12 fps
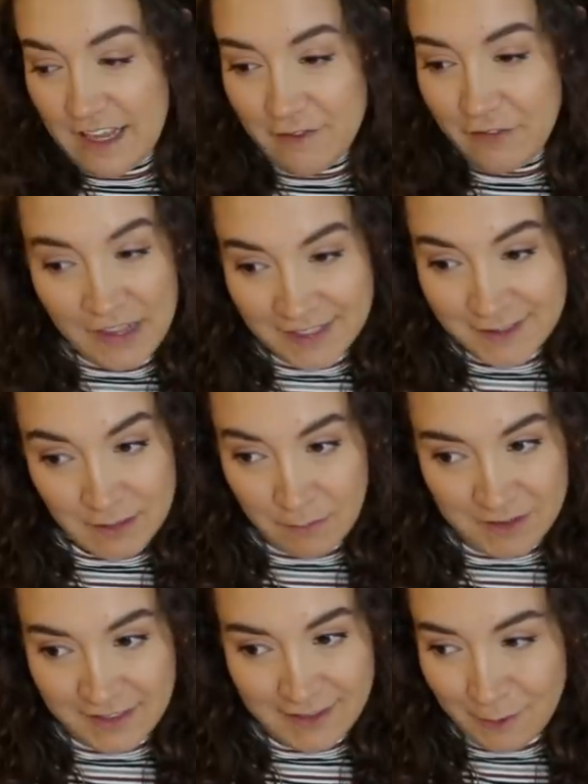if that's
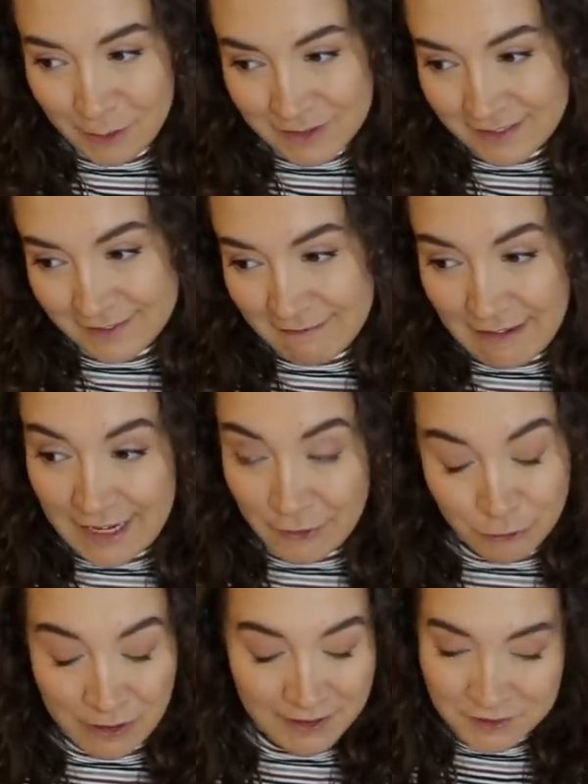something that would
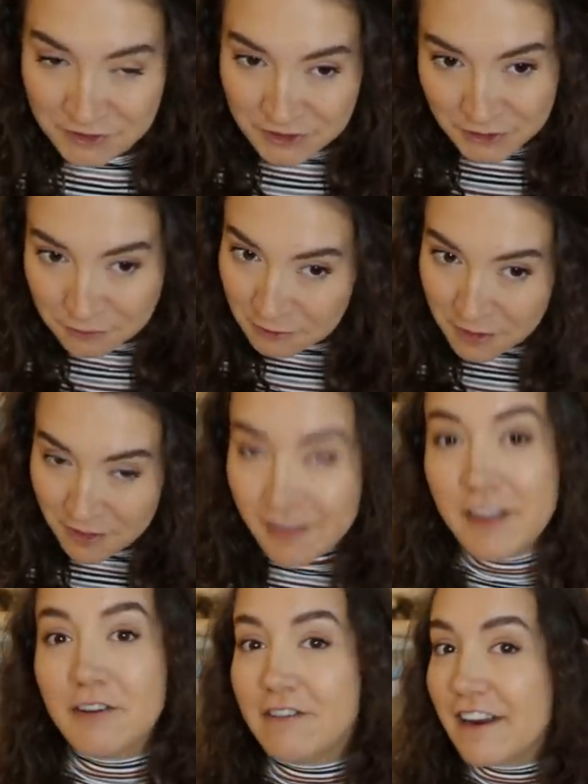interest you,
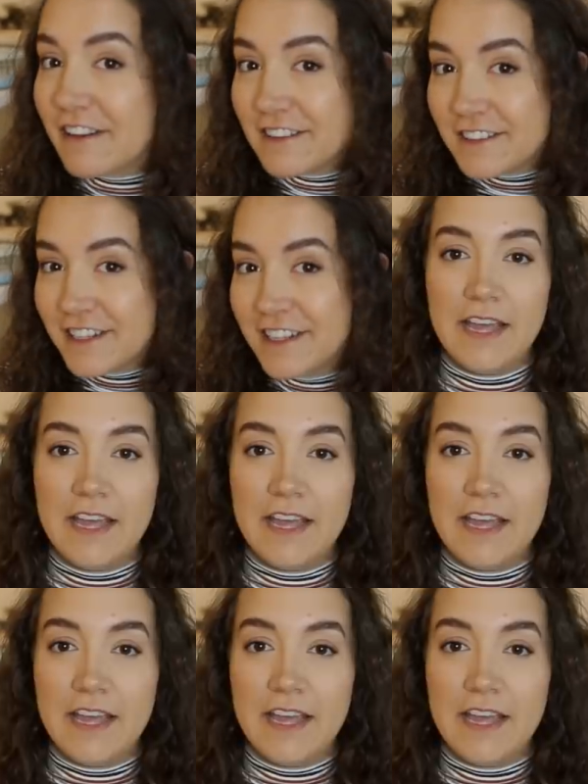theoretically.